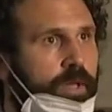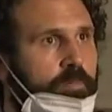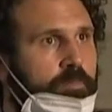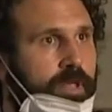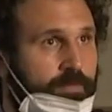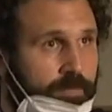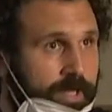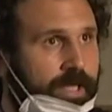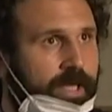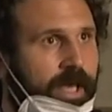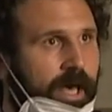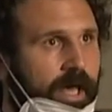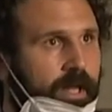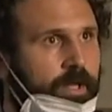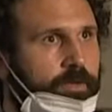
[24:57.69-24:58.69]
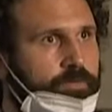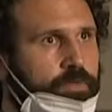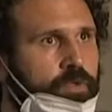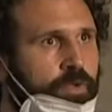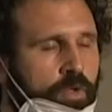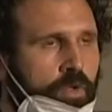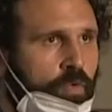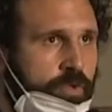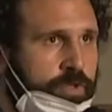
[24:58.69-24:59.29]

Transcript: What are the measures to